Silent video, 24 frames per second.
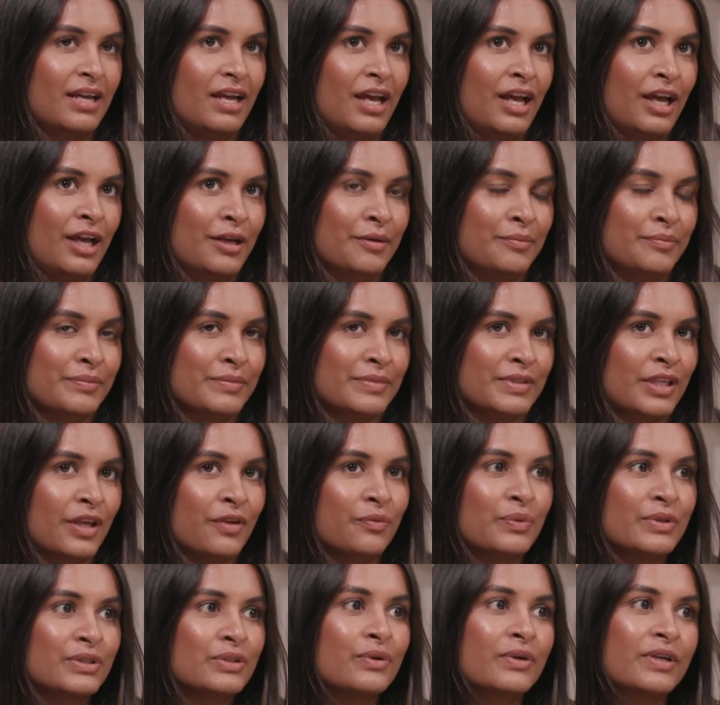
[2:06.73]
So
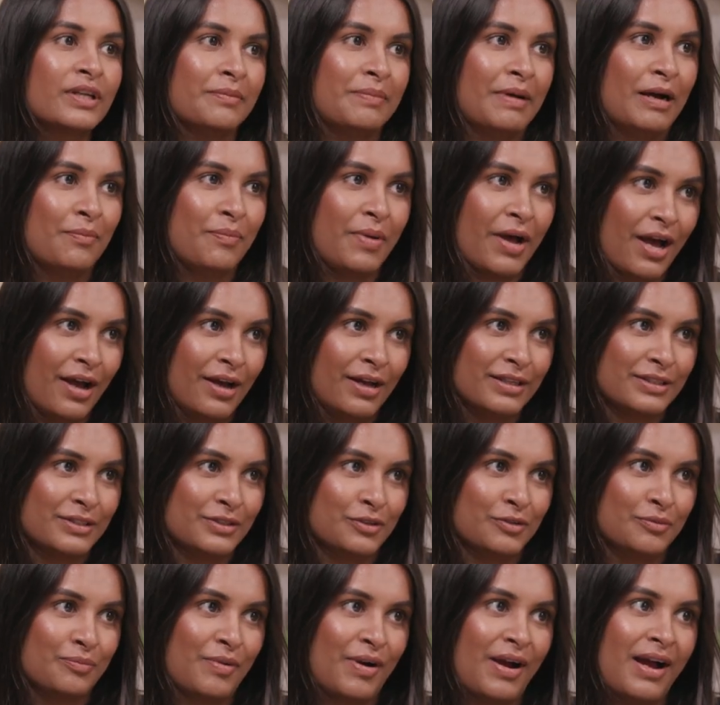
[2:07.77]
if we're talking about
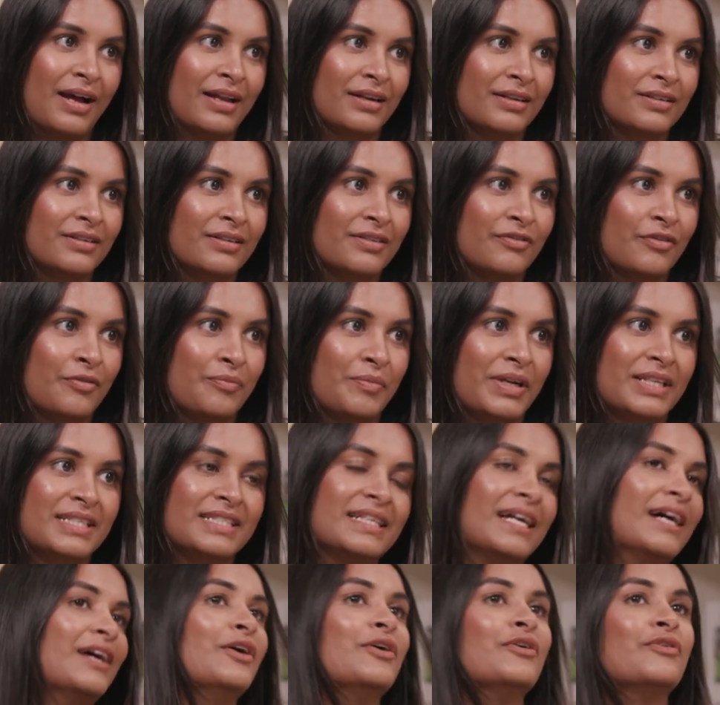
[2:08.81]
personal brand for
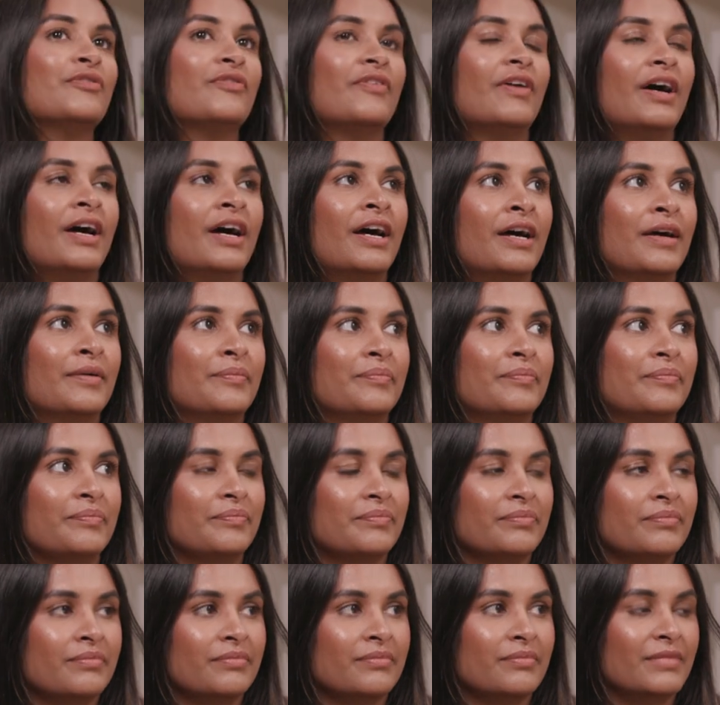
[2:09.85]
myself, I
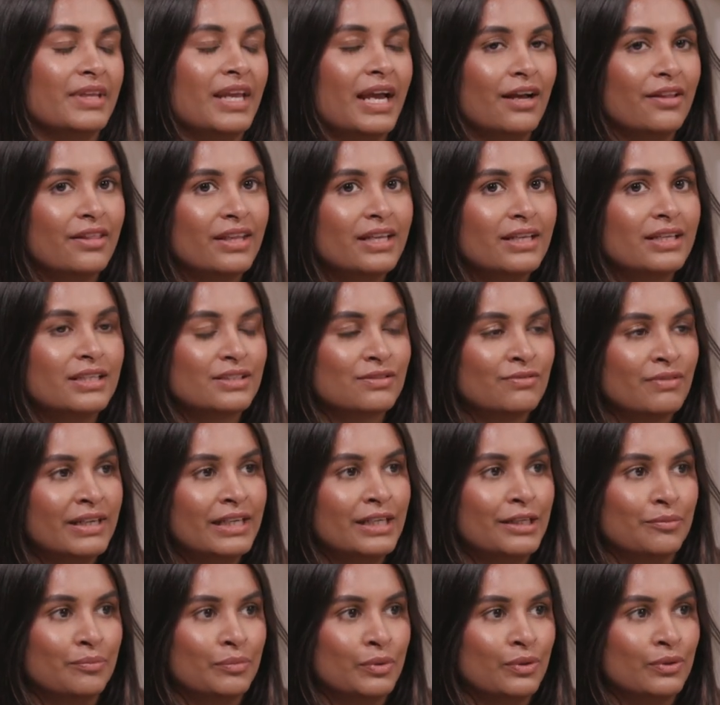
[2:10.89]
think it's really
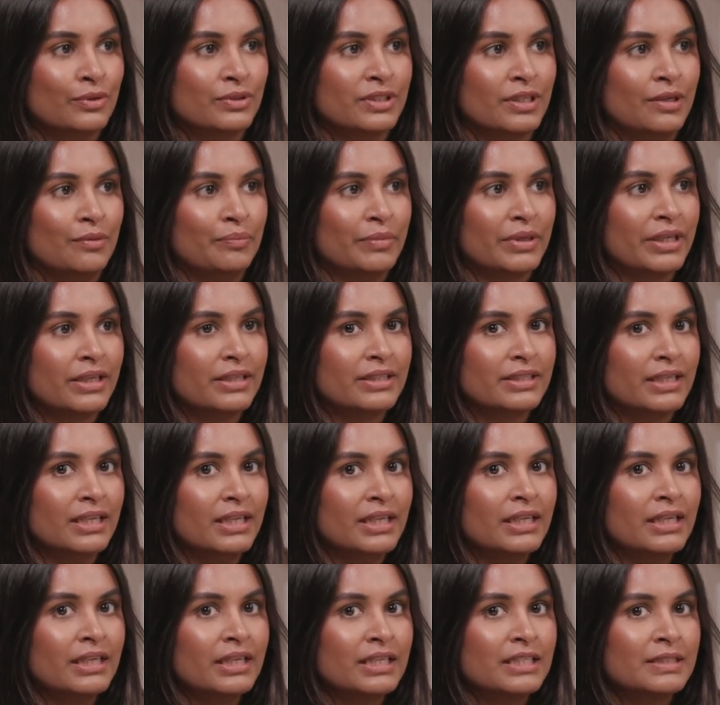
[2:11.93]
important because
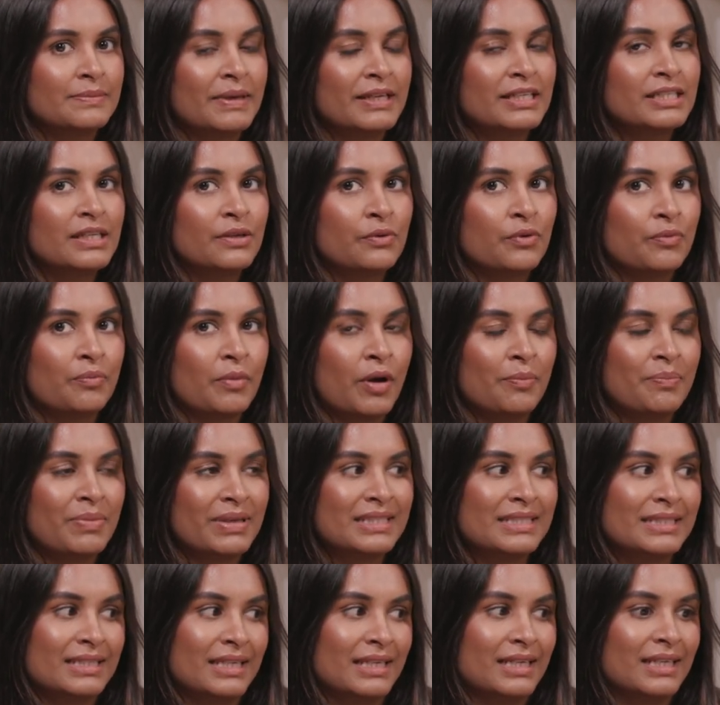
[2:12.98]
especially with my
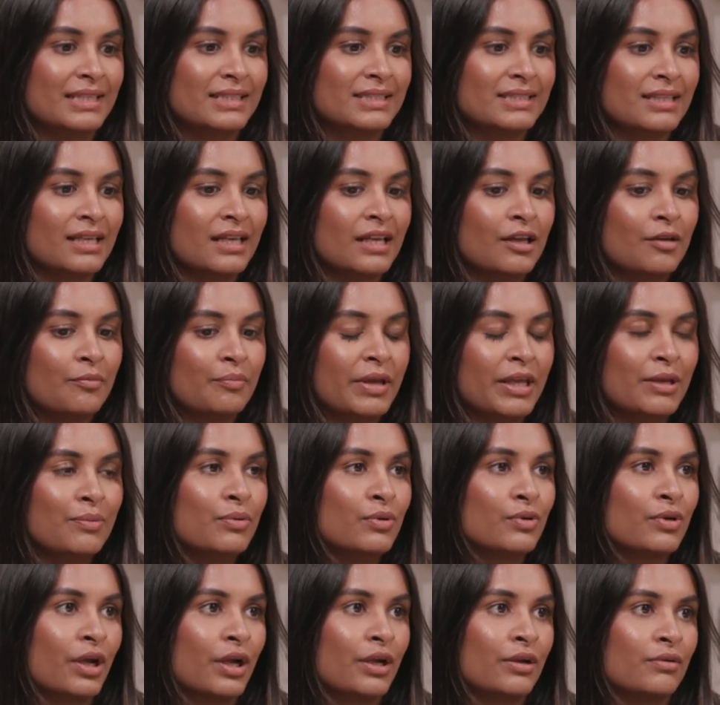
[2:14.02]
business,
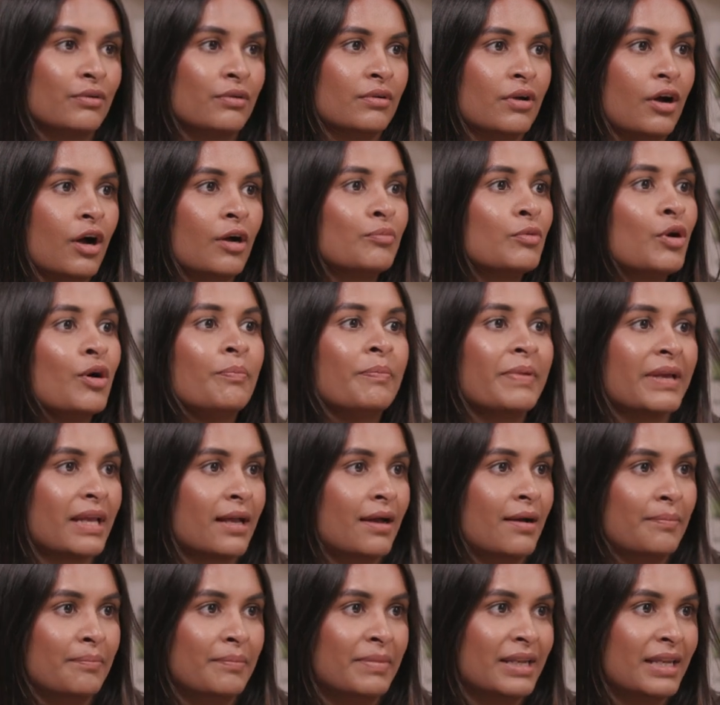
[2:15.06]
I'm not a big
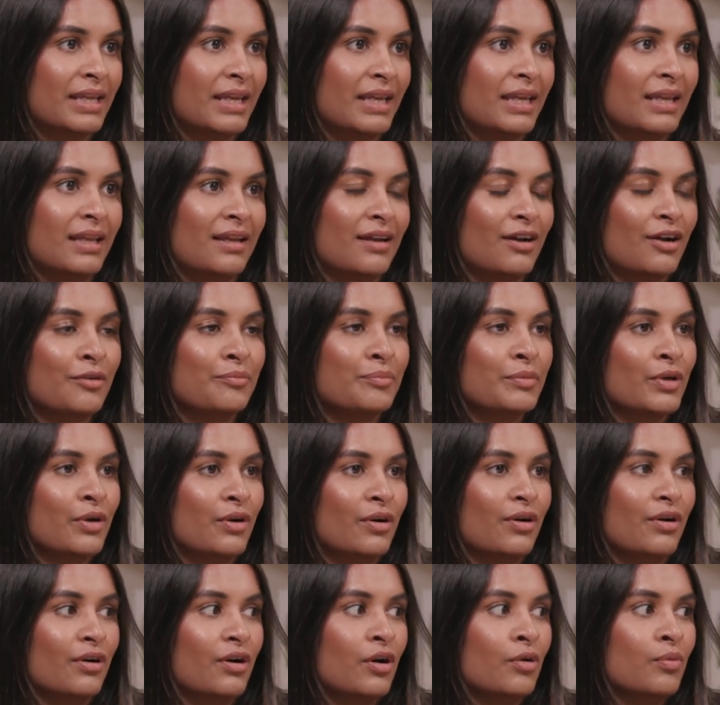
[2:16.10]
company, I'm
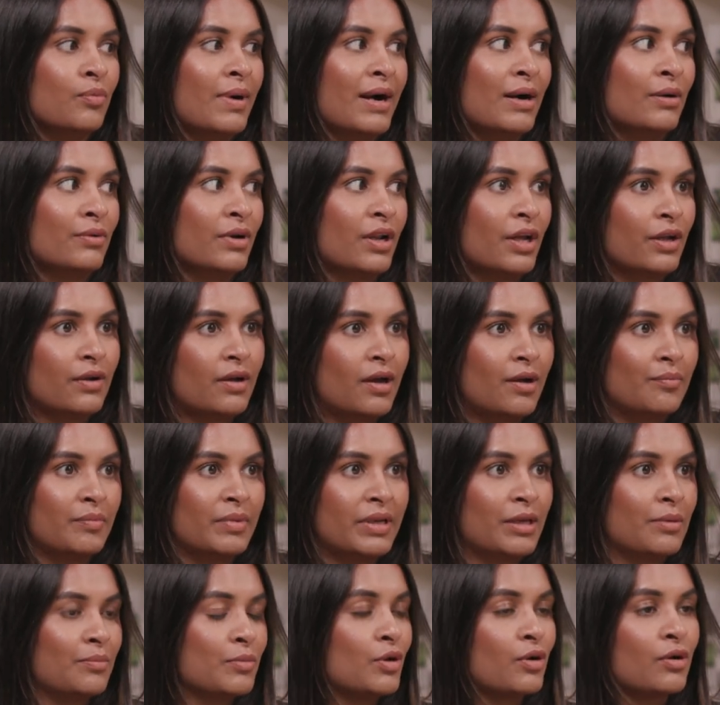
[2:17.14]
not a well-known
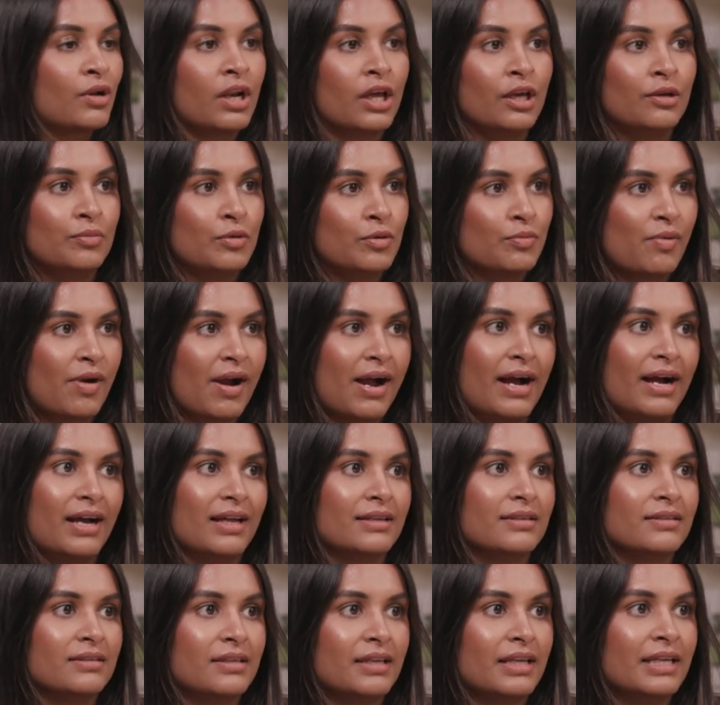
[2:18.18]
company, I'm not a global
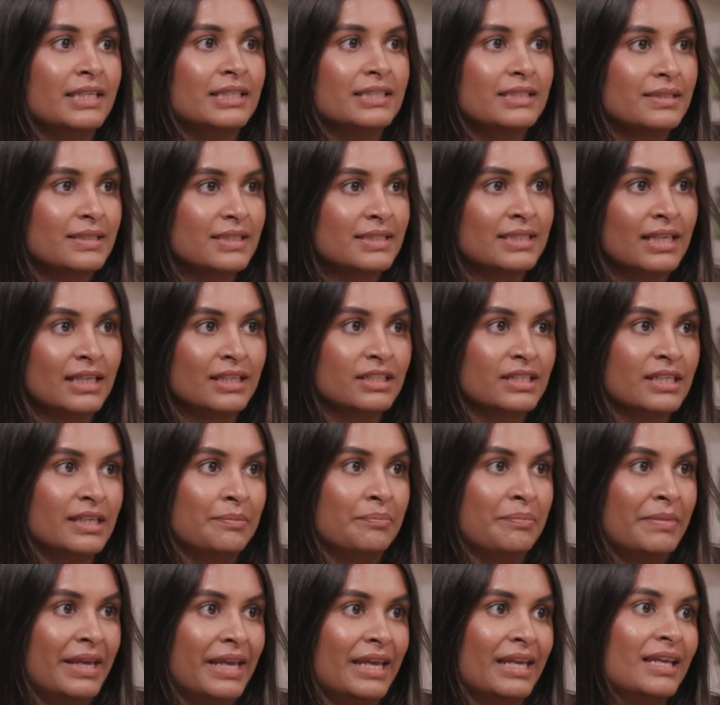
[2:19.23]
brand, it's essentially
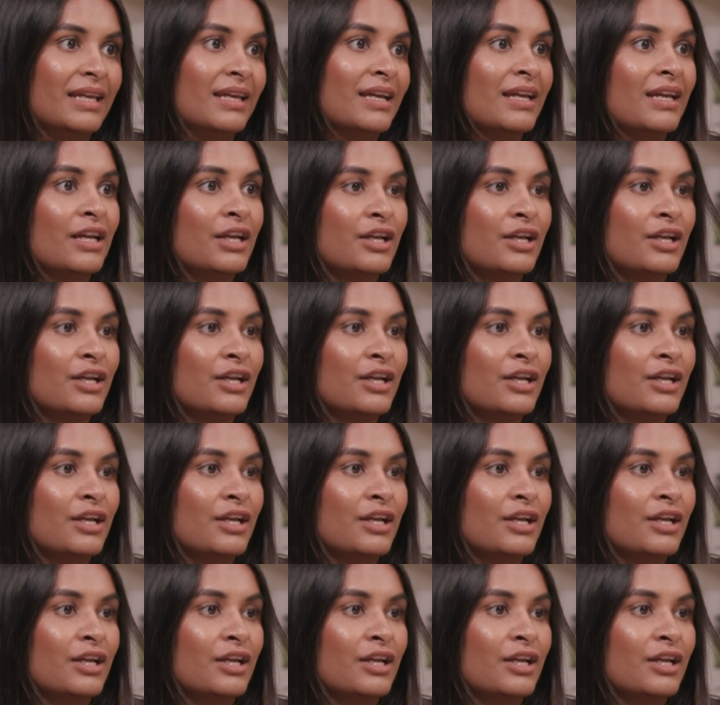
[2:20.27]
me.